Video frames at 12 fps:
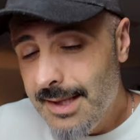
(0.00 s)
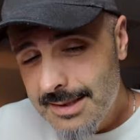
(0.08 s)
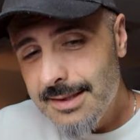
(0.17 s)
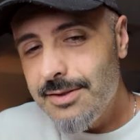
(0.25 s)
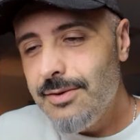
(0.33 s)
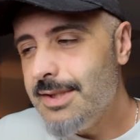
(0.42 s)

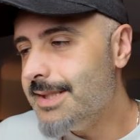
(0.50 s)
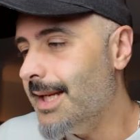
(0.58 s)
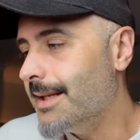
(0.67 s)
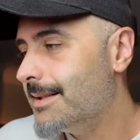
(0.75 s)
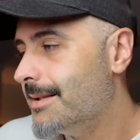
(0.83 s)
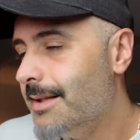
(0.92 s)
This is
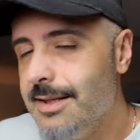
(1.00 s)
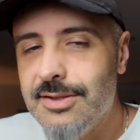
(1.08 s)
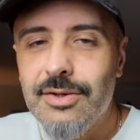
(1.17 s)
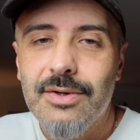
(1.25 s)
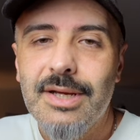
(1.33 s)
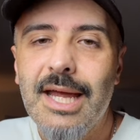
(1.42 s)
unisex,
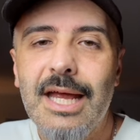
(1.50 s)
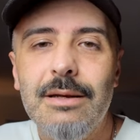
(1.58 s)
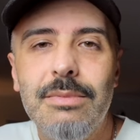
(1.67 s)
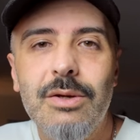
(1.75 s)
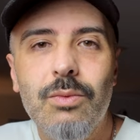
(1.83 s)
and so it can